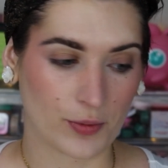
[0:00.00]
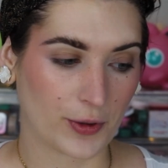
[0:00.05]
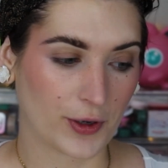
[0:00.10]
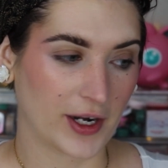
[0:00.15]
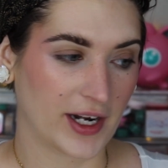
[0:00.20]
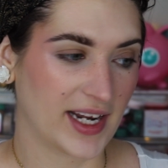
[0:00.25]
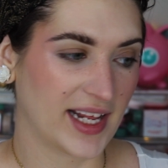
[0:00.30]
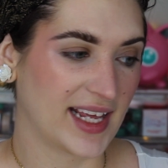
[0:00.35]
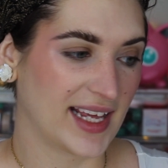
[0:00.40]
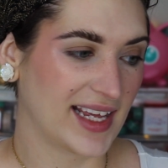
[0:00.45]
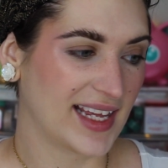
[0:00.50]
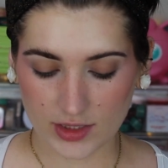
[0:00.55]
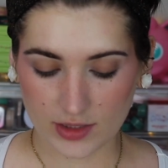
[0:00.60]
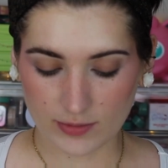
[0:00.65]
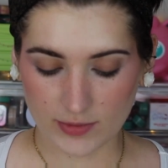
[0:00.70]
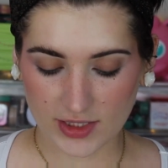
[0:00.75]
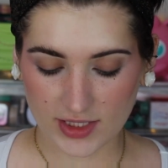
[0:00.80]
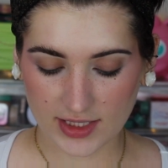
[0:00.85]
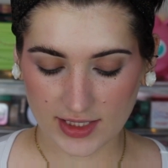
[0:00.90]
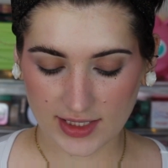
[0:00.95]
pretty. So
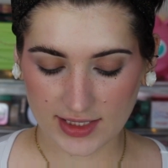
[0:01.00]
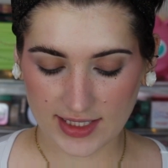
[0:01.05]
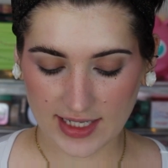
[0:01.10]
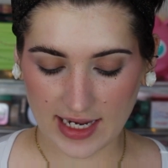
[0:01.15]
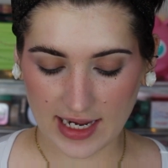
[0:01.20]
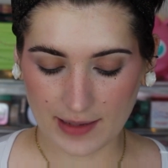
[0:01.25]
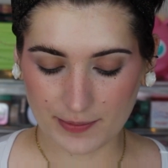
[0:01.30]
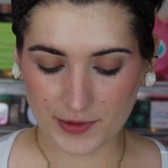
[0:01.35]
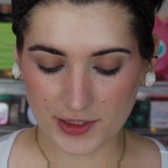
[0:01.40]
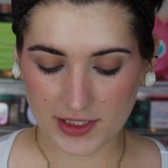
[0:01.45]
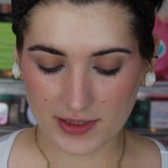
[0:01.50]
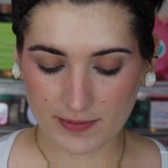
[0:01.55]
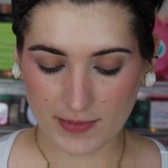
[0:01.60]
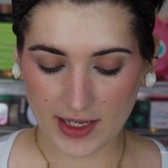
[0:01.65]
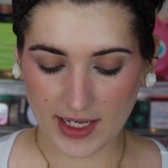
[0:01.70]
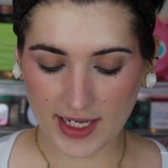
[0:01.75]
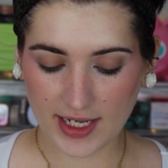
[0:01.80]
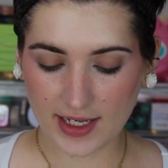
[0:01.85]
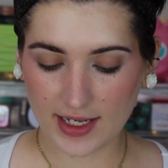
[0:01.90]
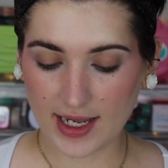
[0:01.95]
I'm just gonna tap just
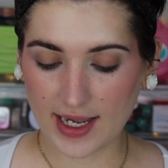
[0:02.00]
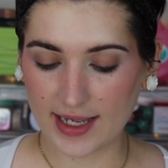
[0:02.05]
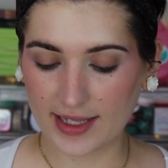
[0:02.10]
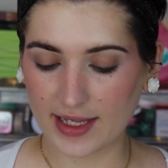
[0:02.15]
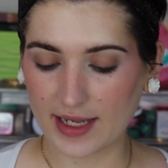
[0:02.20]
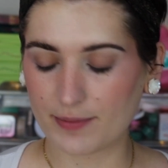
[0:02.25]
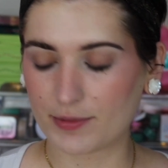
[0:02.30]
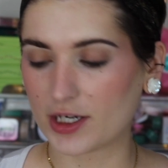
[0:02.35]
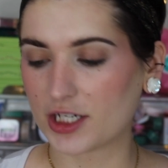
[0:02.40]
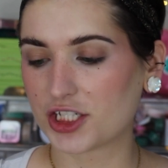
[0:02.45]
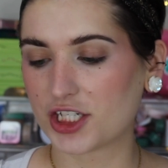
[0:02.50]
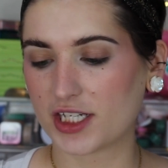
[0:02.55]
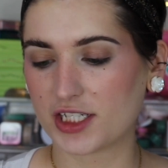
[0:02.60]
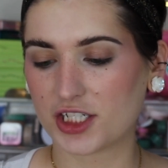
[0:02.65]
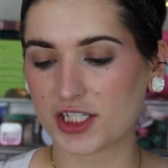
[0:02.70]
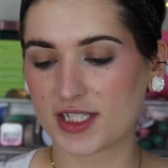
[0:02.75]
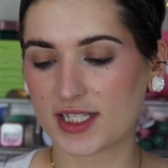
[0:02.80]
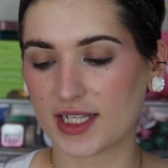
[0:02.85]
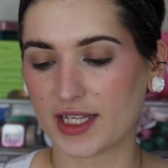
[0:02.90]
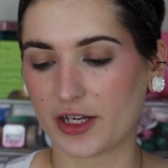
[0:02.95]
my highlight brush in
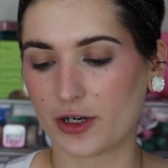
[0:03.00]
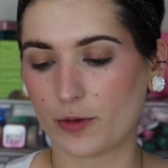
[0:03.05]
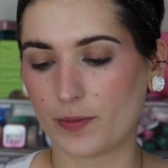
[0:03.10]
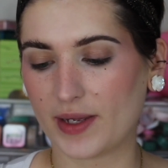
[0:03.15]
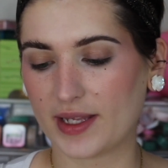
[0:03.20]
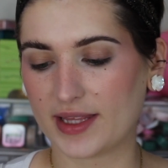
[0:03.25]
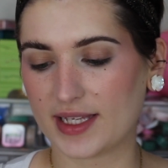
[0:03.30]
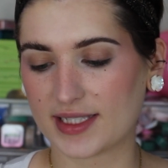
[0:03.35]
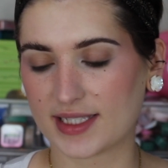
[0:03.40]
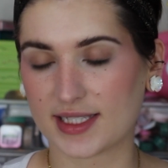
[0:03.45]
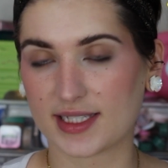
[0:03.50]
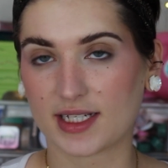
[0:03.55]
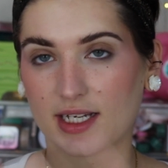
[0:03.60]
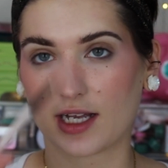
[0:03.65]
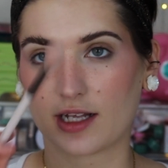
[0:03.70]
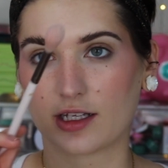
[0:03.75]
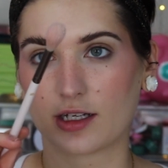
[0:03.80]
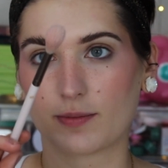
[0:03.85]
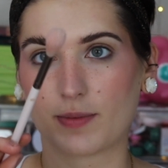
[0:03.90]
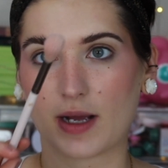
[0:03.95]
just a little bit. This is a
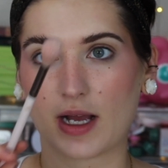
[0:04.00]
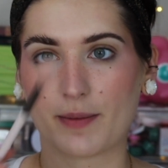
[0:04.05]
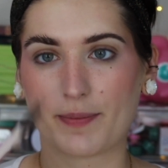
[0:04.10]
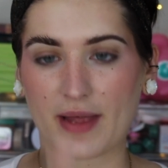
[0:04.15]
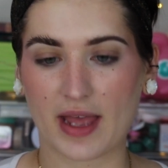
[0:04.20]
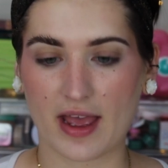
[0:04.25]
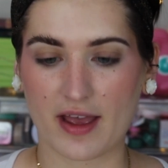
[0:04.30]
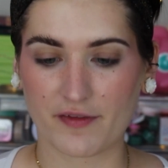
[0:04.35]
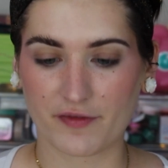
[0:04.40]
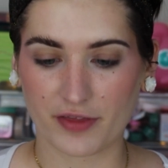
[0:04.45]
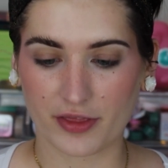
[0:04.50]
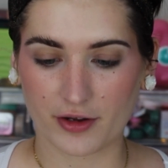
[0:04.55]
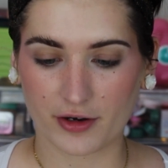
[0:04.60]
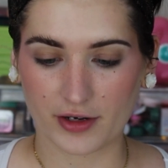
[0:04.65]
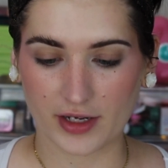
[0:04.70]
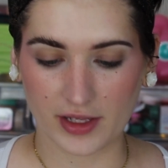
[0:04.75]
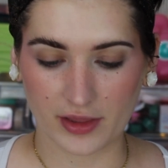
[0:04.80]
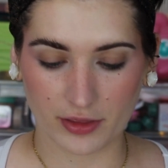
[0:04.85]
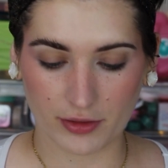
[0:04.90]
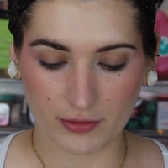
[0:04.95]
ColourPop
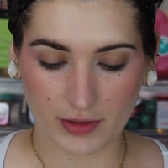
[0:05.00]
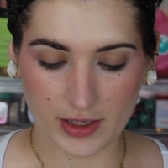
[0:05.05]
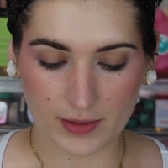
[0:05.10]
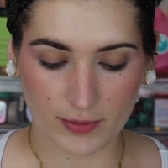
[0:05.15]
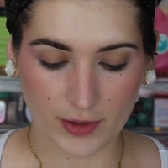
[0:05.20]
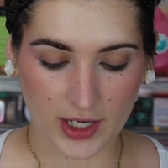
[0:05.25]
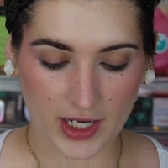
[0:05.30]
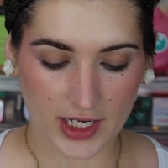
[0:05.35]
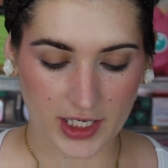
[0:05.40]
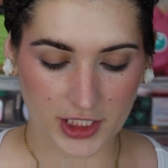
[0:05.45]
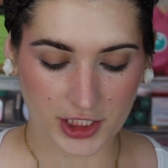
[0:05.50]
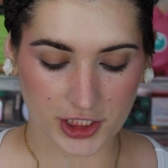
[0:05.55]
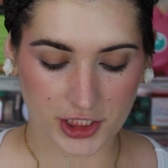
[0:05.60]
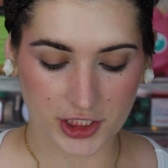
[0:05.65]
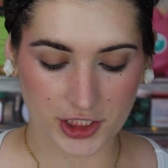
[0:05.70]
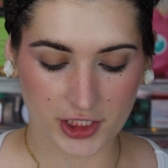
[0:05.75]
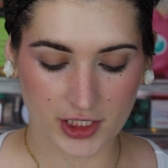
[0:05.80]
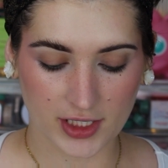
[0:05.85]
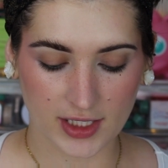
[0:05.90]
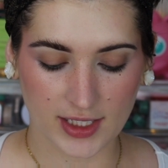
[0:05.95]
F33
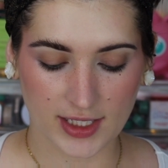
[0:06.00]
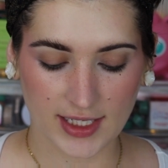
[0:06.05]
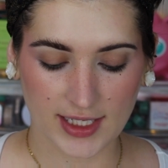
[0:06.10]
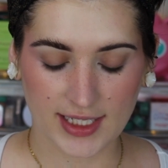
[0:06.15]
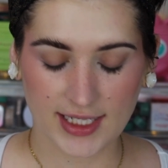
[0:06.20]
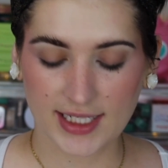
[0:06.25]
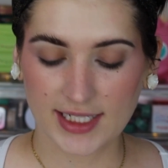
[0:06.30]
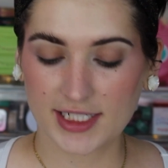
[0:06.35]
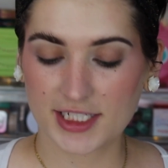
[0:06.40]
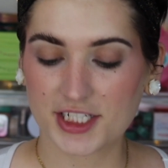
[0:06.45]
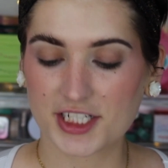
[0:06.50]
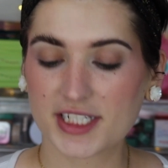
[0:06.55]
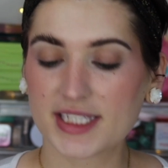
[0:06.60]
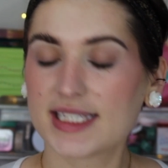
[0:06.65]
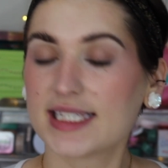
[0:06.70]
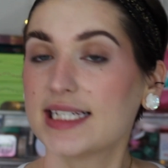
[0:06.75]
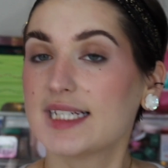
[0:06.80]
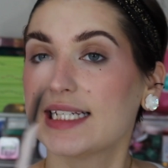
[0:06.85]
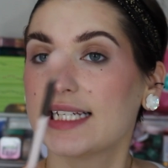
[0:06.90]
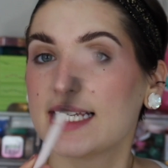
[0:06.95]
brush.
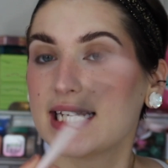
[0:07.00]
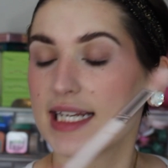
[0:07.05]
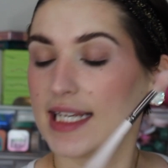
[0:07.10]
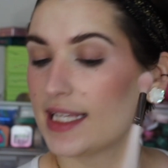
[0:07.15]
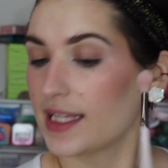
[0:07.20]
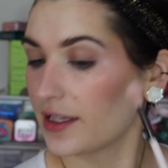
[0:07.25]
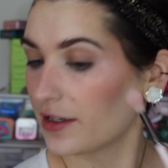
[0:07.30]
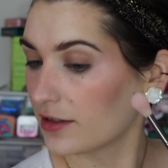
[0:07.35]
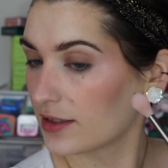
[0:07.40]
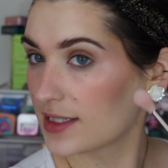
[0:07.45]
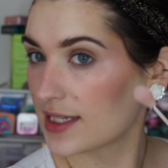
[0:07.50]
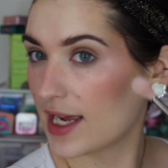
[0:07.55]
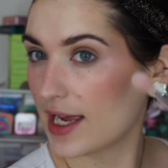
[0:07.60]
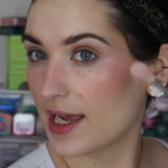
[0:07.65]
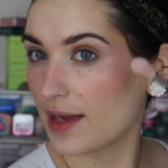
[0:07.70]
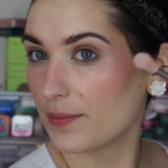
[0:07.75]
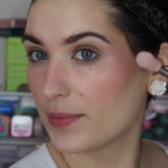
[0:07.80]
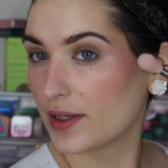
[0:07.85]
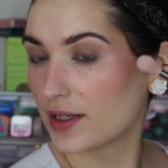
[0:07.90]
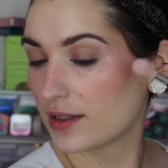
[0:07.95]
Just a teeny little
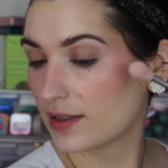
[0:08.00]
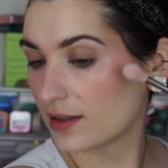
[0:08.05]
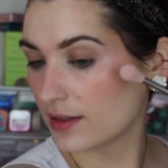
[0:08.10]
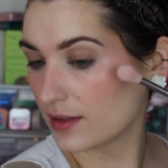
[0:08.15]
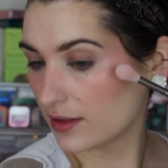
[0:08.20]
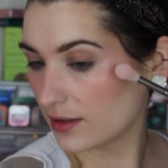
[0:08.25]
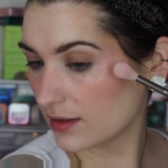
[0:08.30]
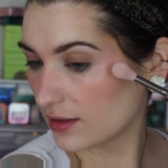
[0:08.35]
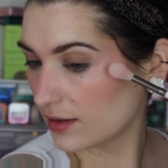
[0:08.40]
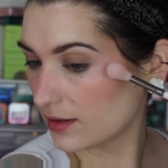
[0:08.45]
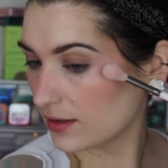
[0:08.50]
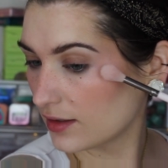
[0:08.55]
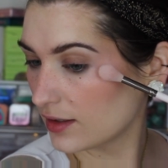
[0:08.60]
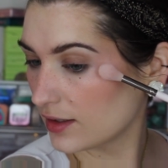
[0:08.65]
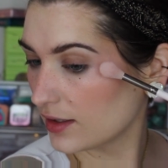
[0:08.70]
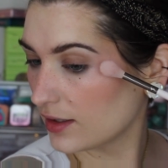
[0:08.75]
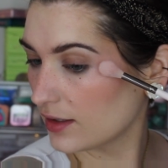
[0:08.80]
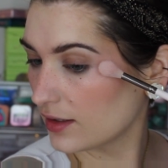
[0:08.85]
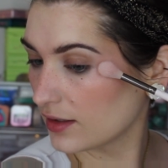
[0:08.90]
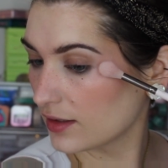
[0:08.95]
tap all
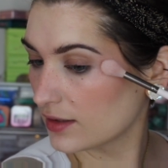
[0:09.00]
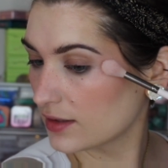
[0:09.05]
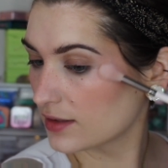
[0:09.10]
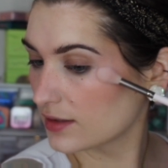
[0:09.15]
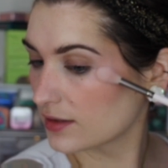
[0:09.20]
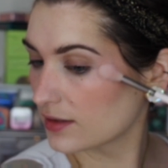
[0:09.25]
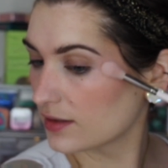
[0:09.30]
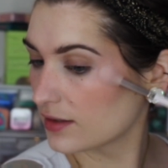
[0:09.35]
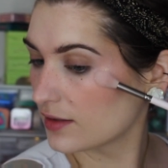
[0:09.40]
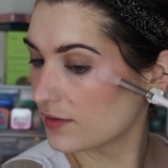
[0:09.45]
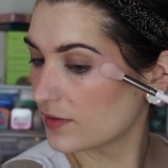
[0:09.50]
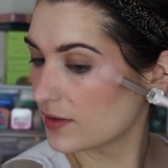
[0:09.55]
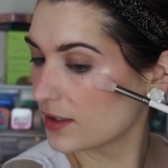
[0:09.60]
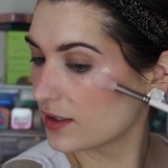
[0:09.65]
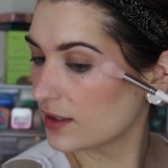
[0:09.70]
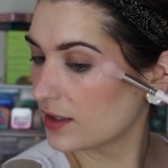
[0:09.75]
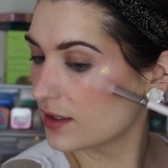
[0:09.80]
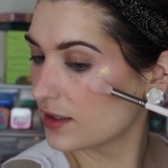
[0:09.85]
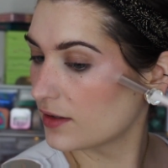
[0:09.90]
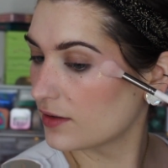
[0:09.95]
right, let's give it a
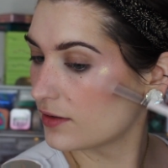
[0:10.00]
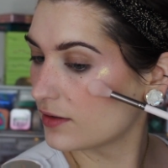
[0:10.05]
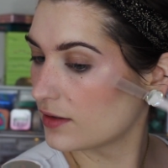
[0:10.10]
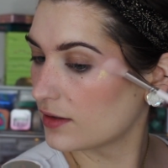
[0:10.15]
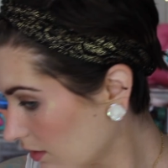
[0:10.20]
go.